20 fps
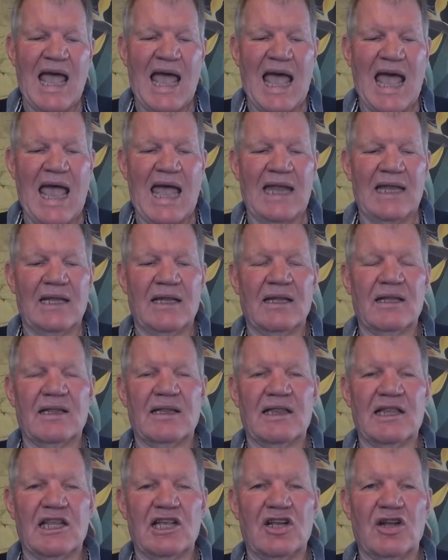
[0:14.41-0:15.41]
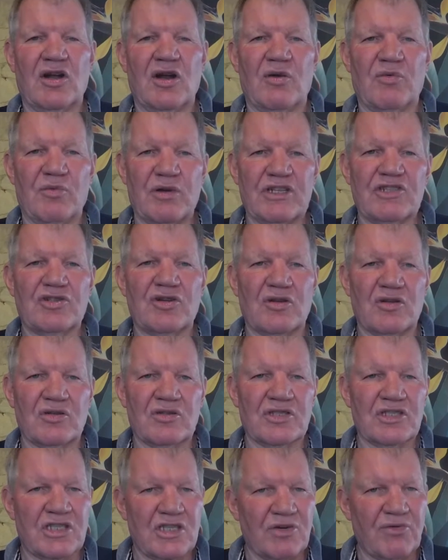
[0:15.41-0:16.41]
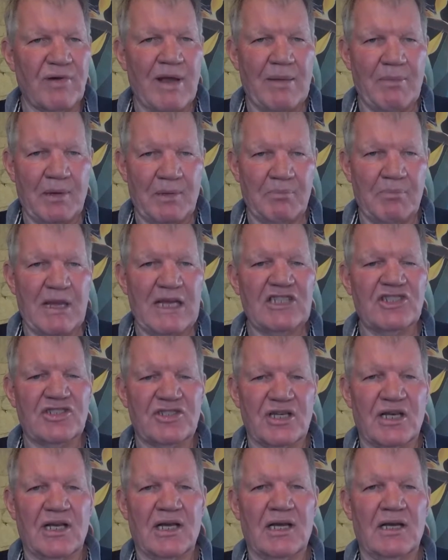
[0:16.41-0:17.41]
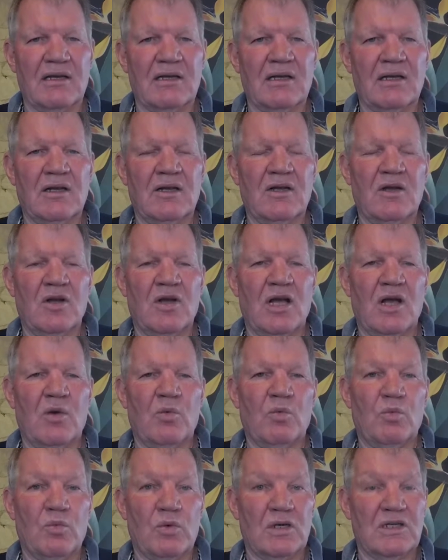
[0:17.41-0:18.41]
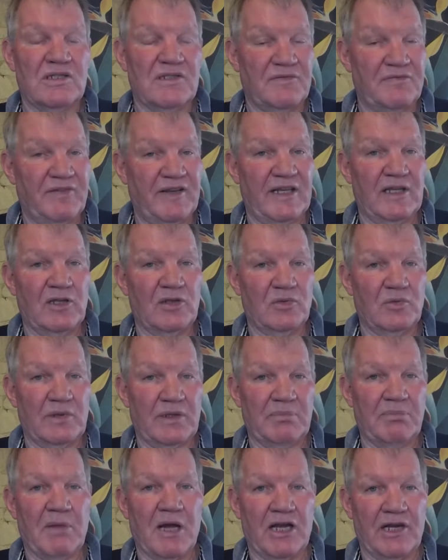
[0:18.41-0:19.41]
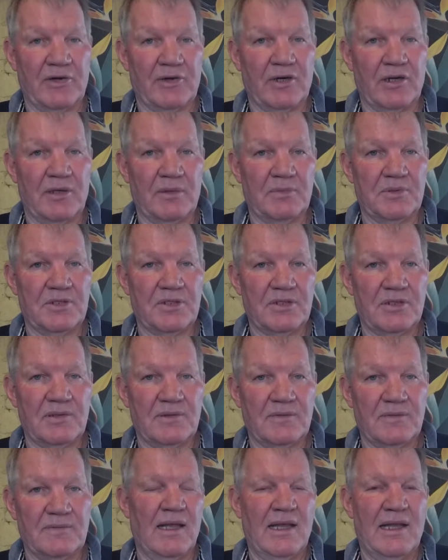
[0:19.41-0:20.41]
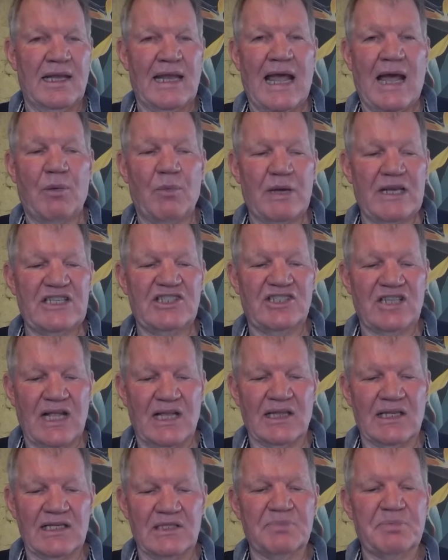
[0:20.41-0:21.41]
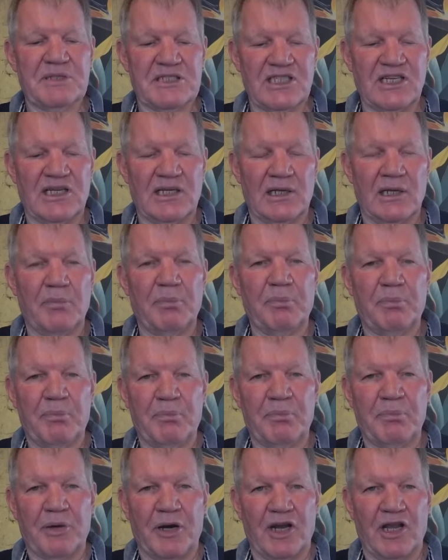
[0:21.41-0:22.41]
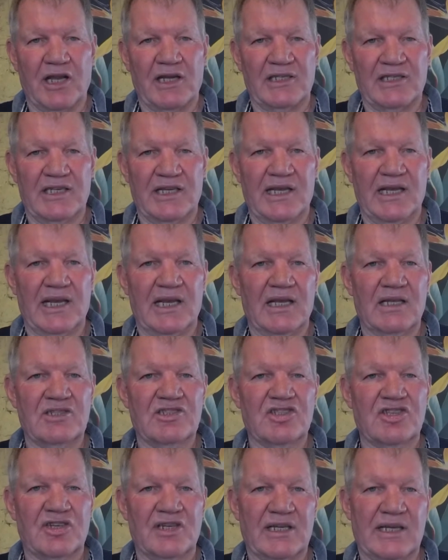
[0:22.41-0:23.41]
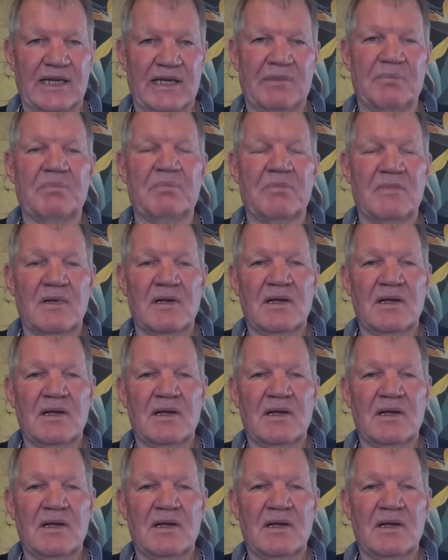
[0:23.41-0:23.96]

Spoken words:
and the original ceramic mixture was filled with Microbz. Now we sell this particular product here to keep